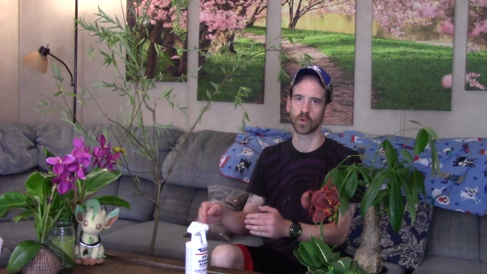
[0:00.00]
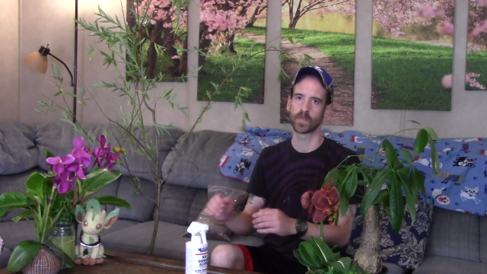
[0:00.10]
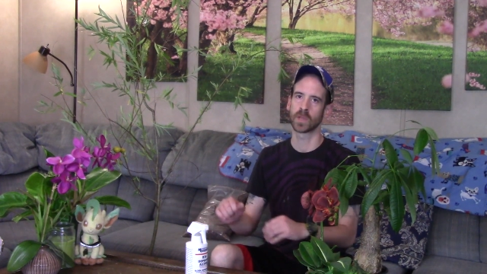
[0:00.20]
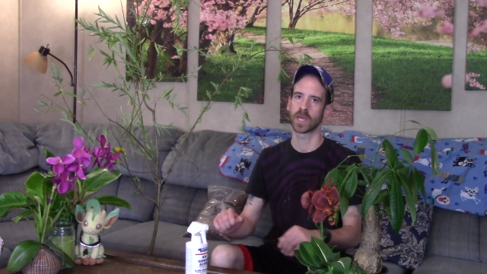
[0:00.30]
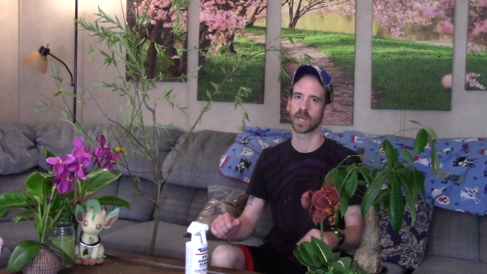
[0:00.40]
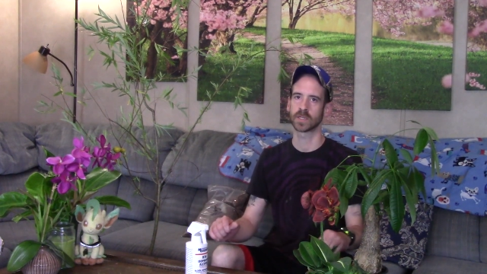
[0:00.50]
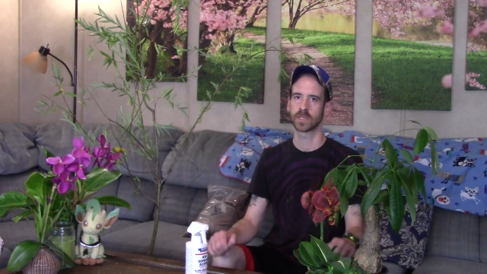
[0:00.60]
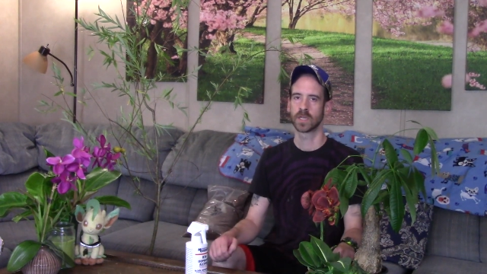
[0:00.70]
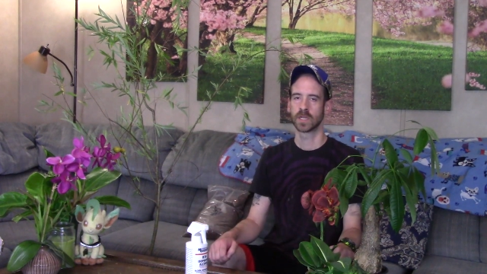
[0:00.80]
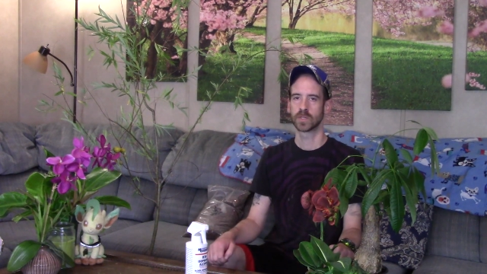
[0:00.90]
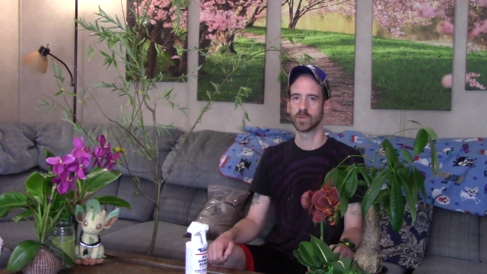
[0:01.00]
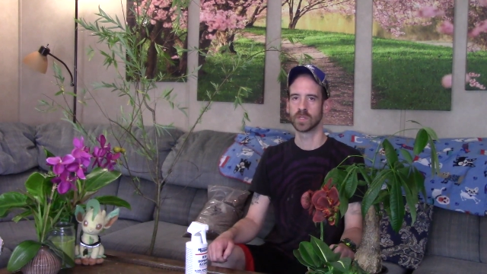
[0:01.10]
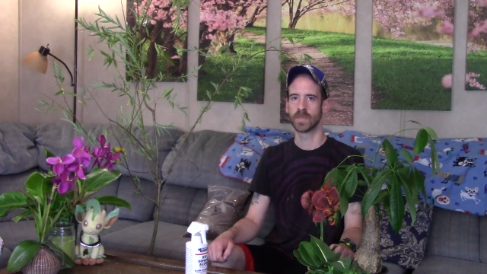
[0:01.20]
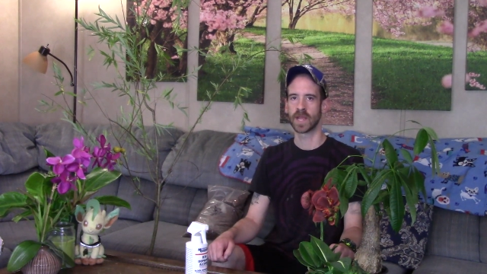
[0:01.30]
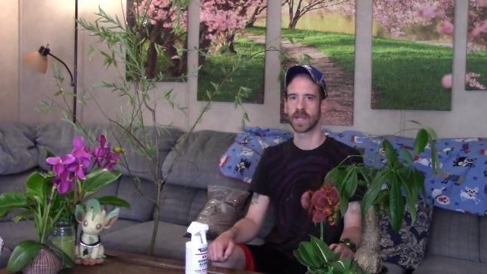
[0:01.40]
new plant to
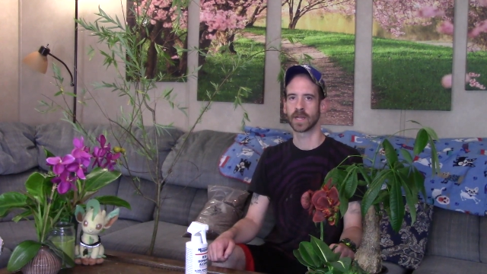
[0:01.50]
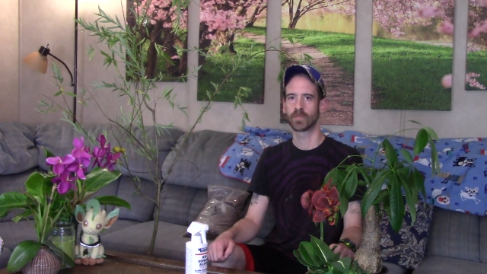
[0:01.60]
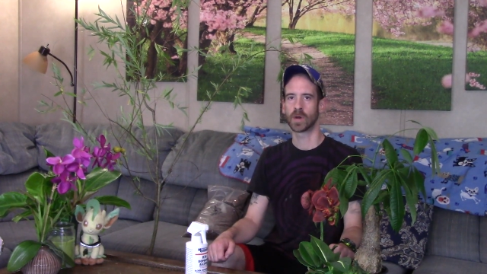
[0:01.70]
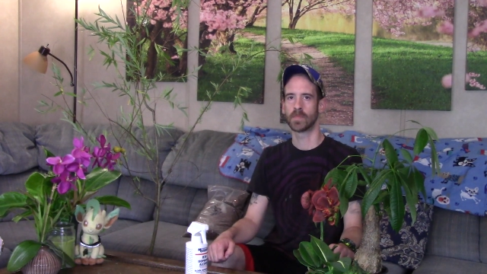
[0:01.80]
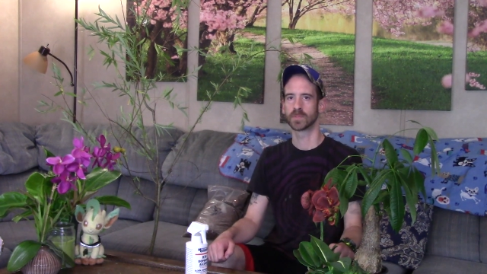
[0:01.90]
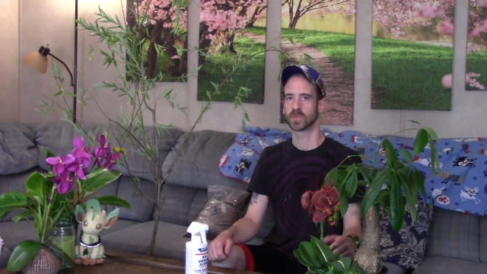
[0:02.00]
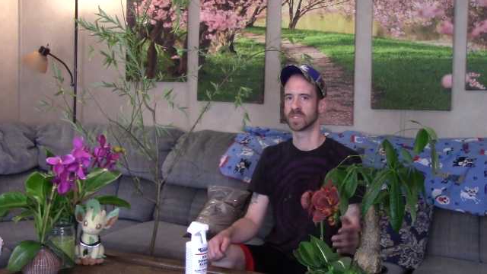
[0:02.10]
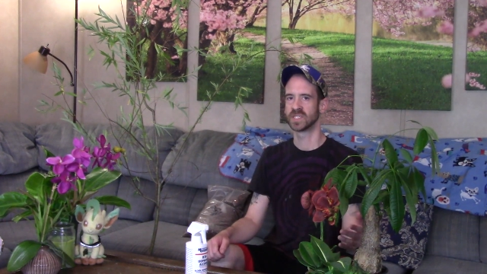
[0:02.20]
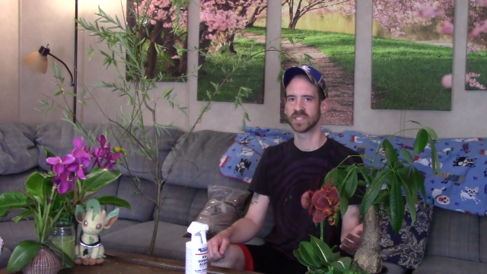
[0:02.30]
eliminate any problems with